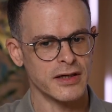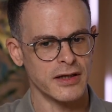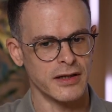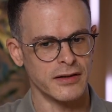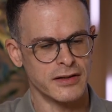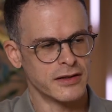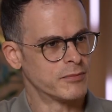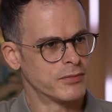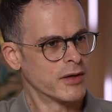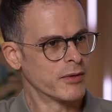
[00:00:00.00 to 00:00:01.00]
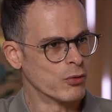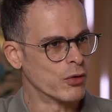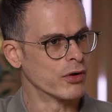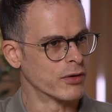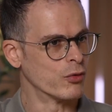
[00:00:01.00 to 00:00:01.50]
this is becoming
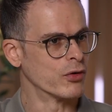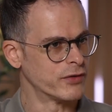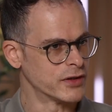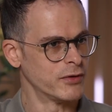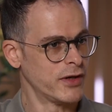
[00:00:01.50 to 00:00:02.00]
more and more visible